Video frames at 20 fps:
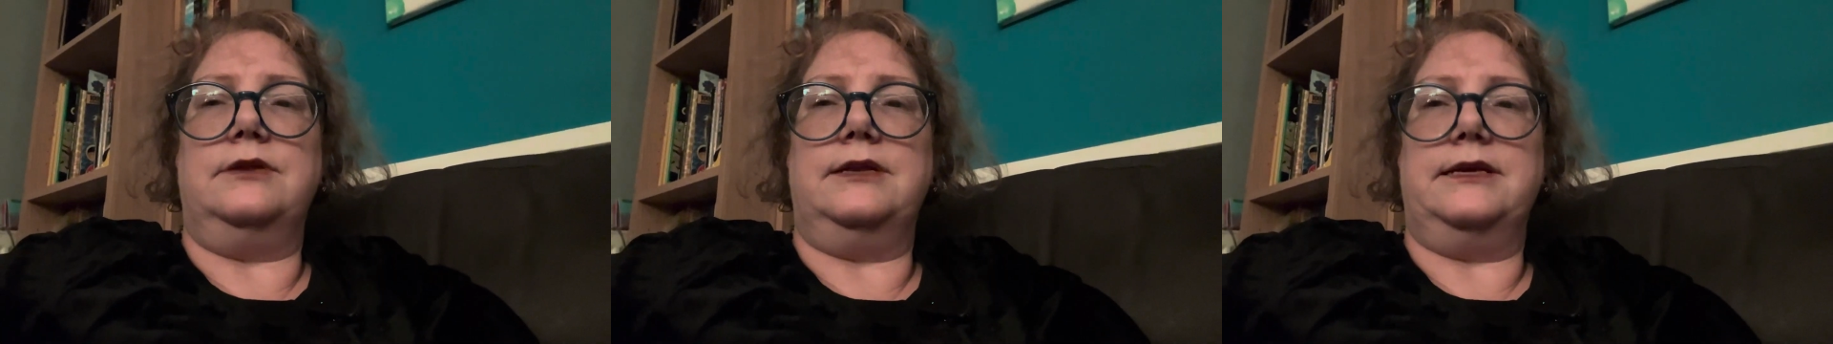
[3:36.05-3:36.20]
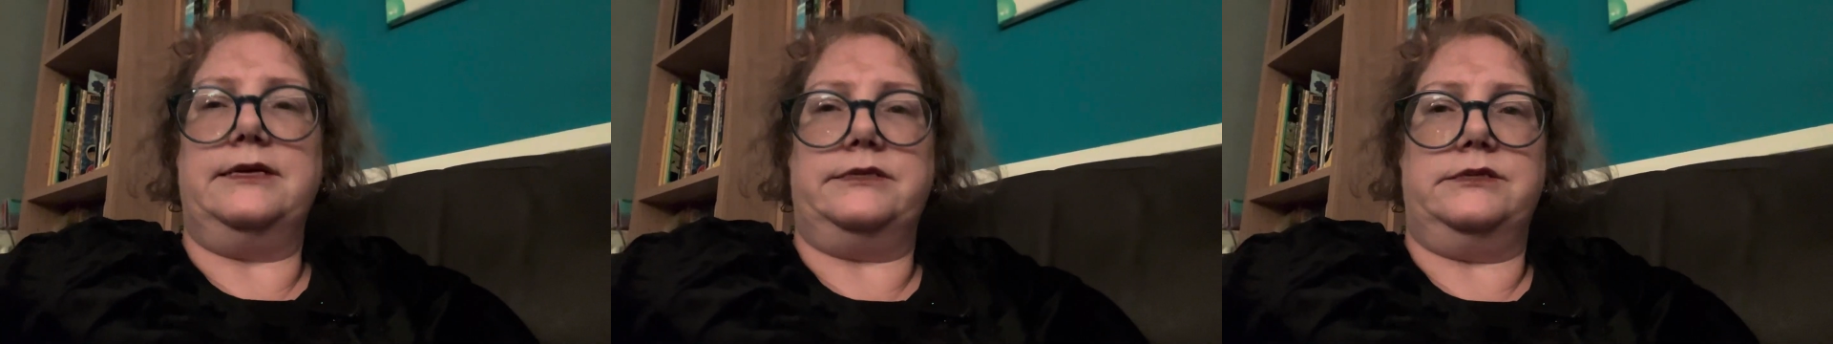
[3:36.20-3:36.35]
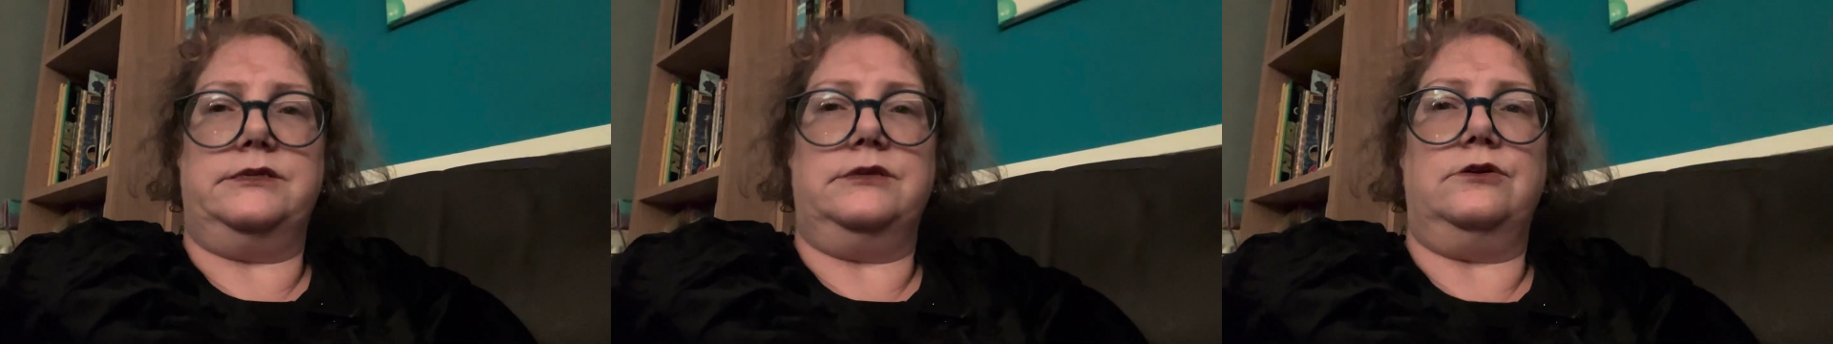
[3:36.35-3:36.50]

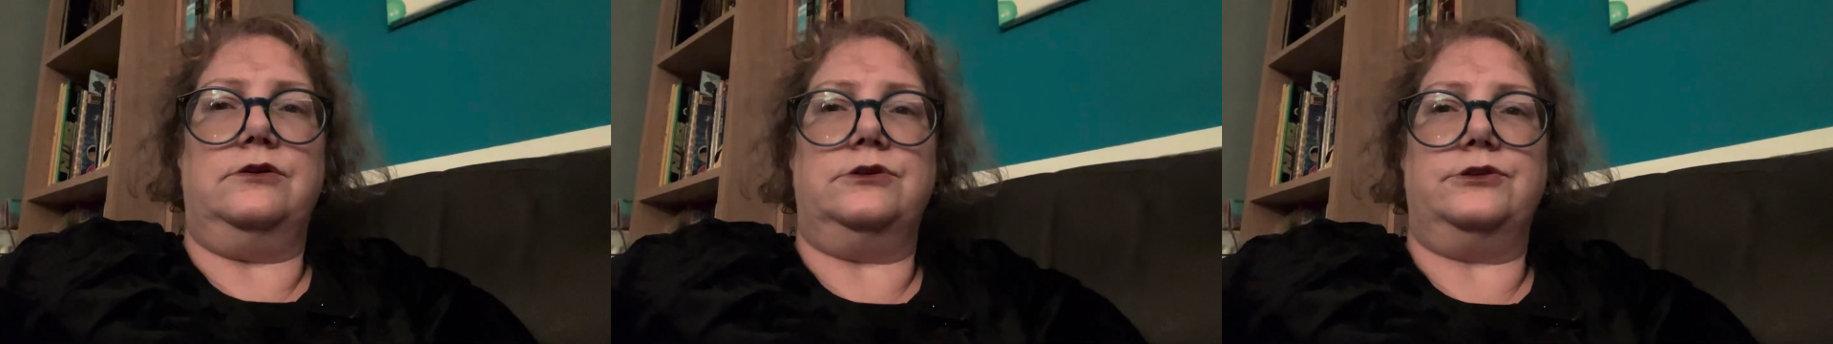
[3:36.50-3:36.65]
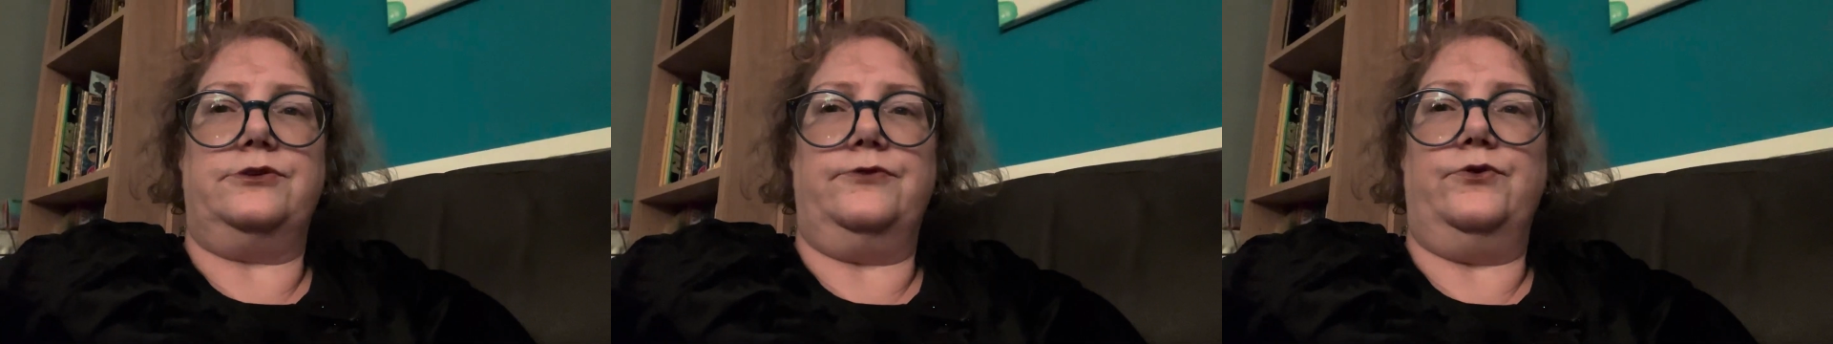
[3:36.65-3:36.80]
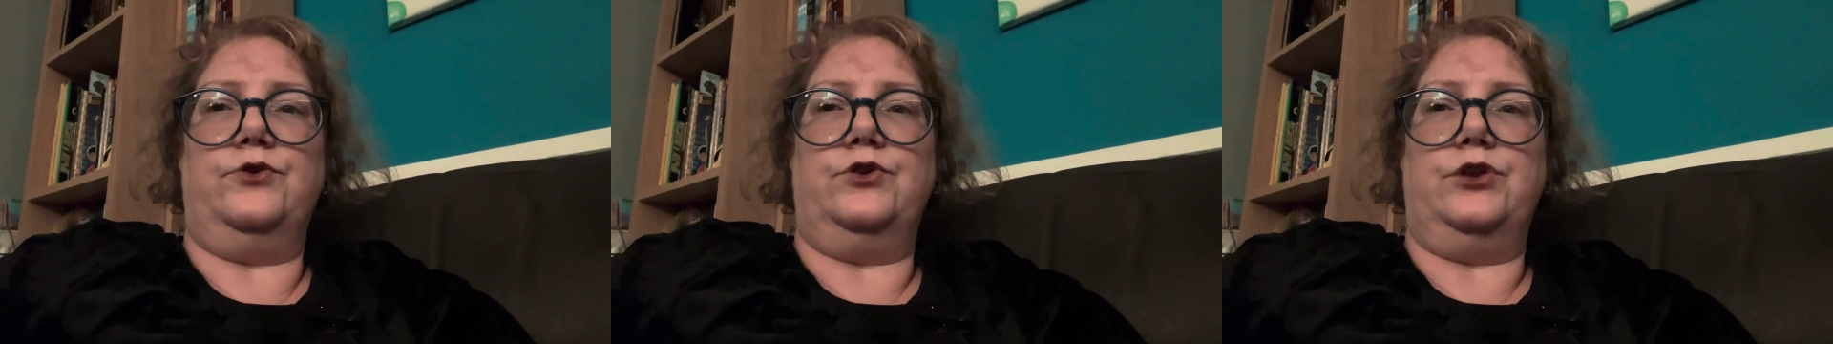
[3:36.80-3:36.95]
listen to
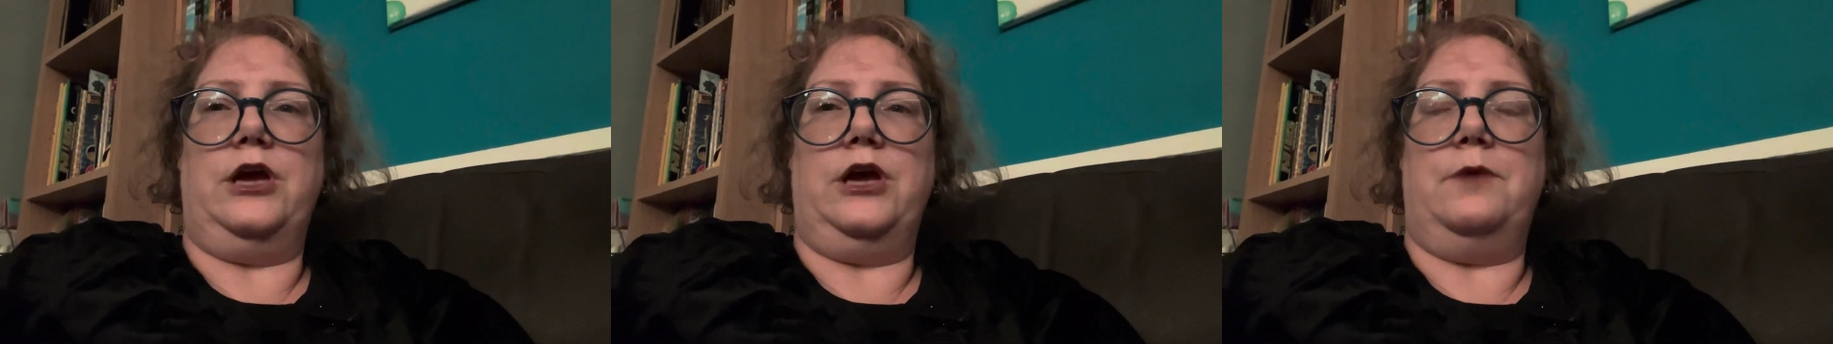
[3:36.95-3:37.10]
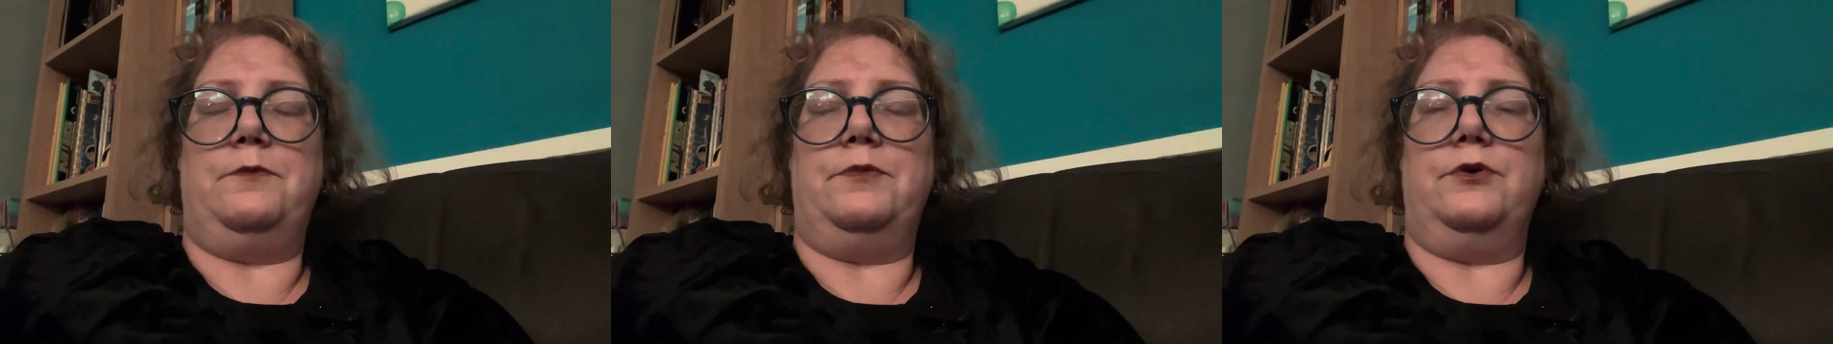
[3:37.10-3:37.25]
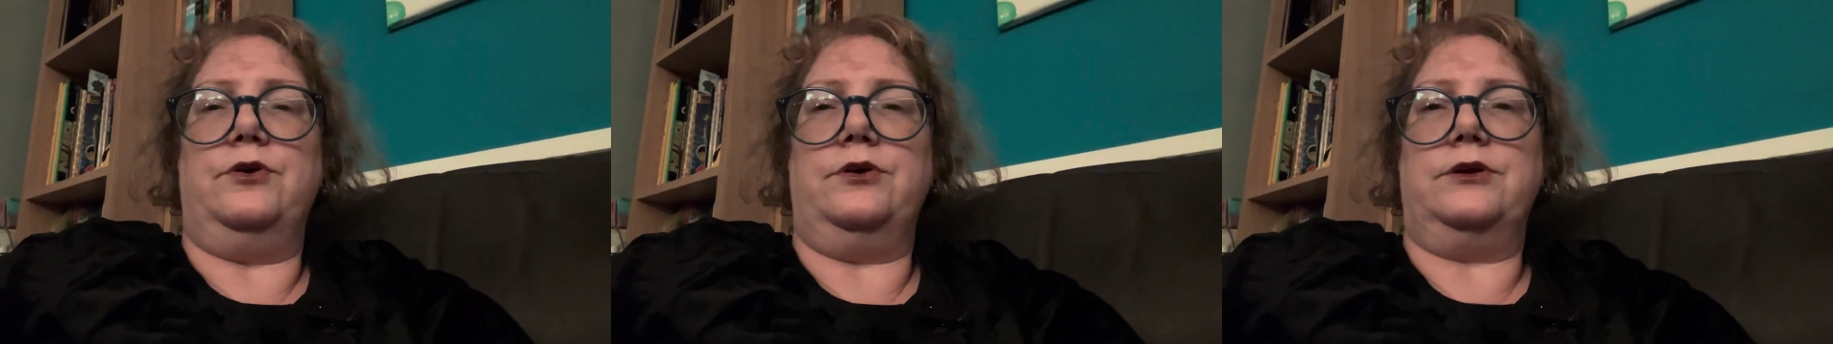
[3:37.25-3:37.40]
lots of
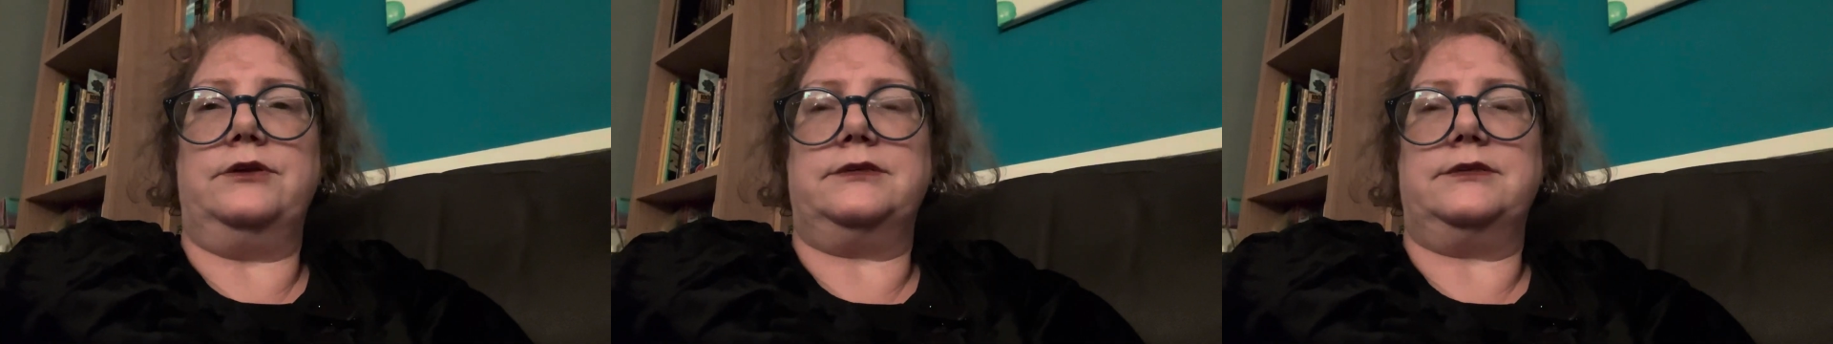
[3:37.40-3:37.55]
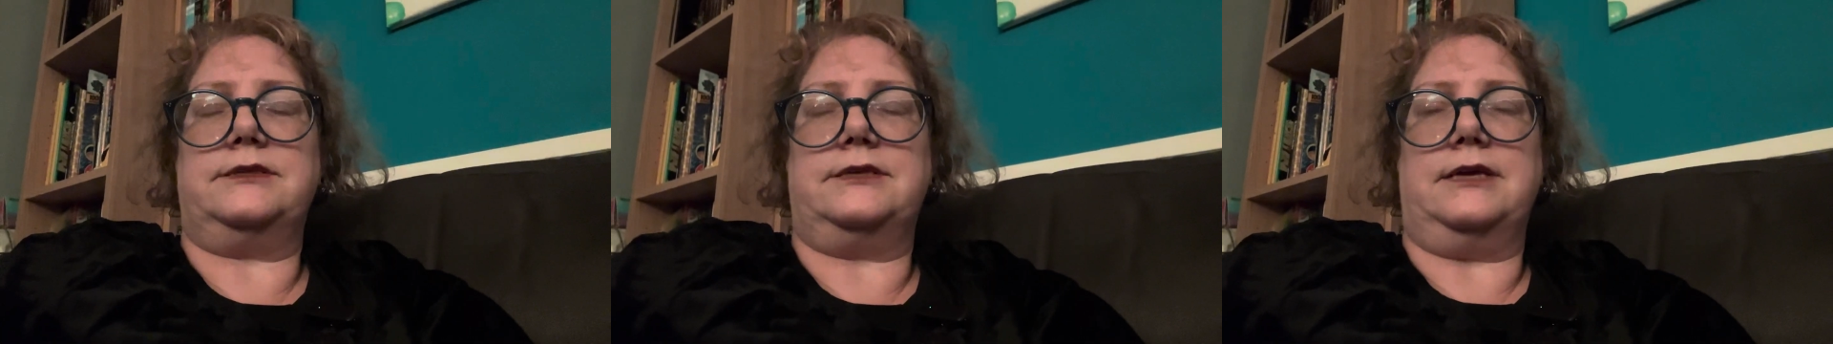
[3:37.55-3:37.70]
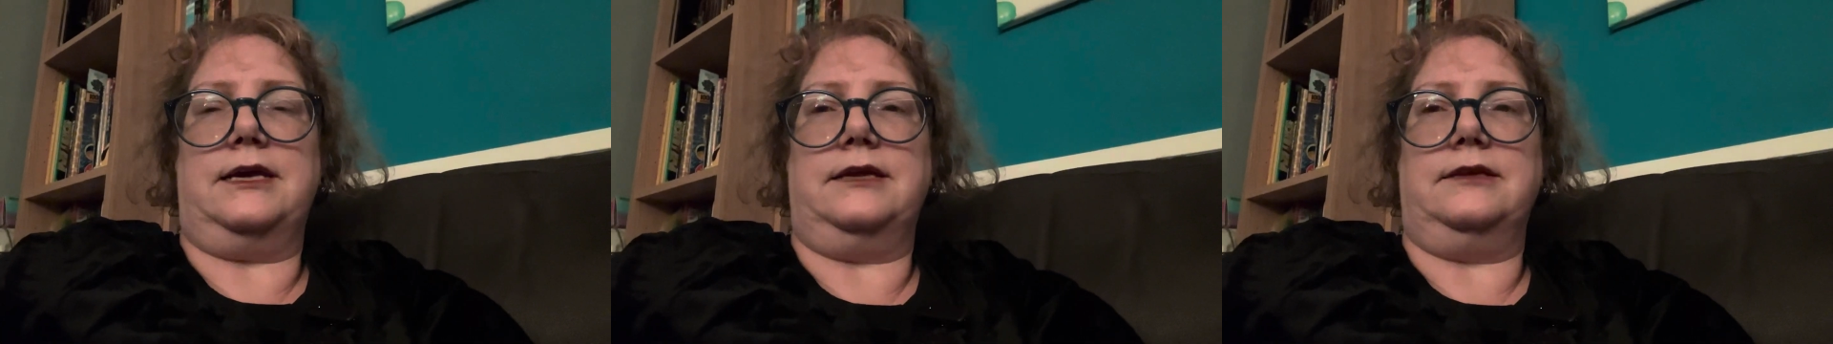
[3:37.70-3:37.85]

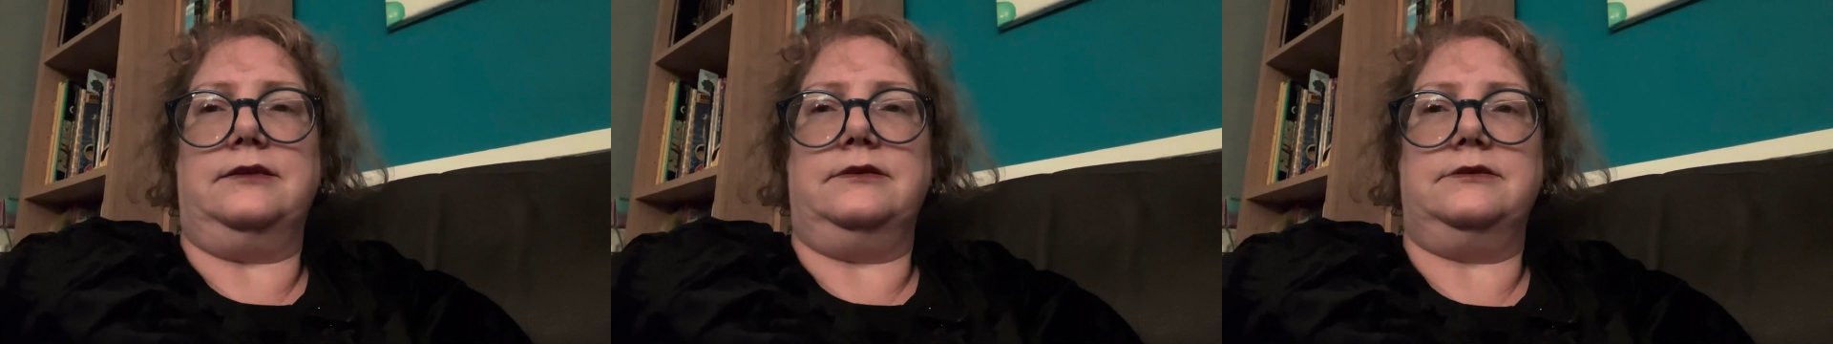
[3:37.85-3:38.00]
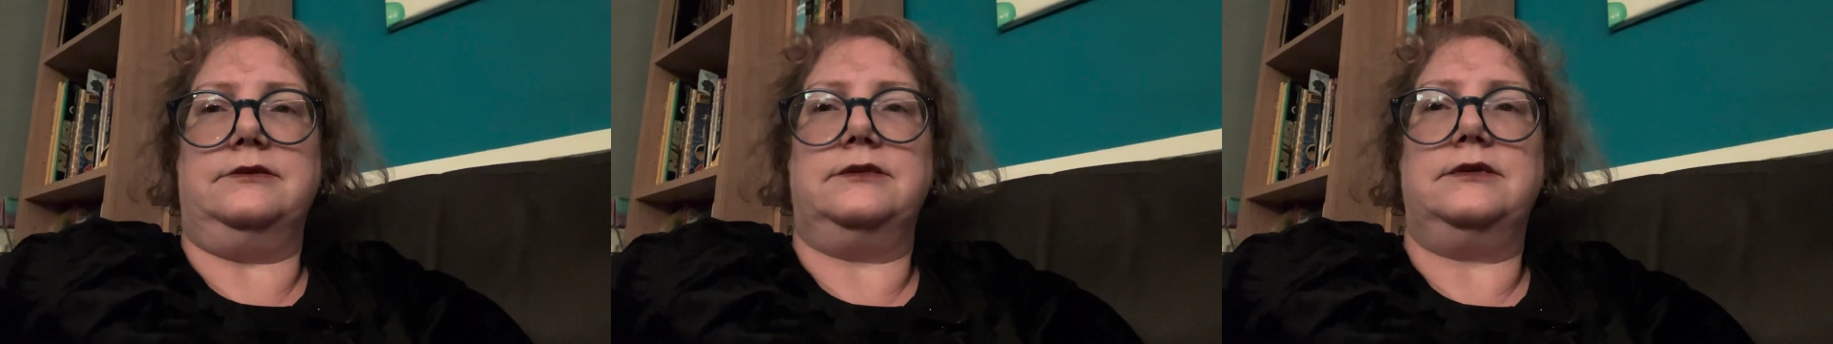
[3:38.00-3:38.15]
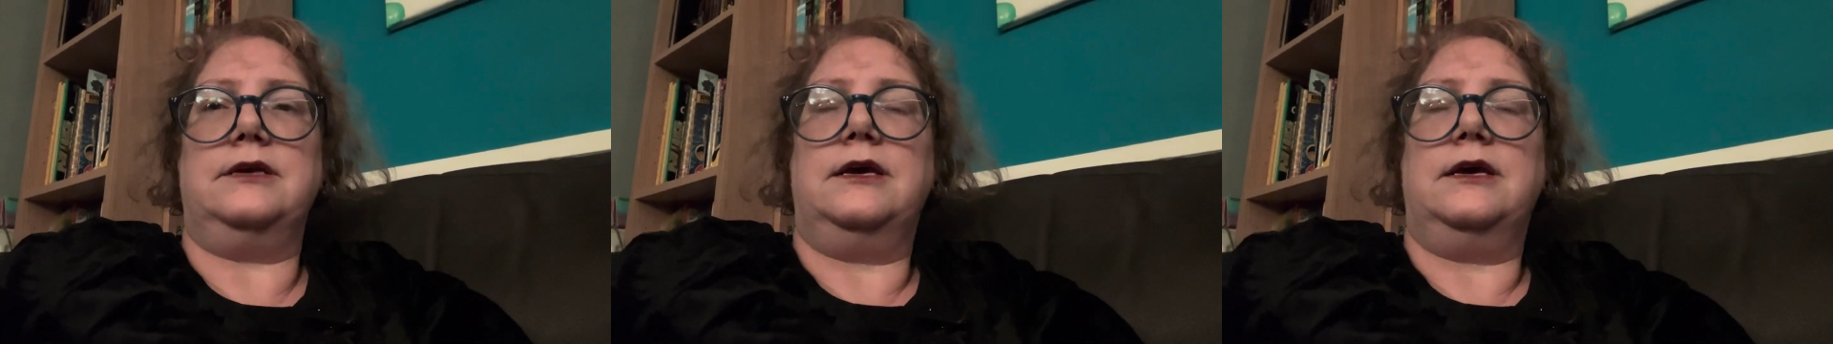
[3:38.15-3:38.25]
audiobooks, and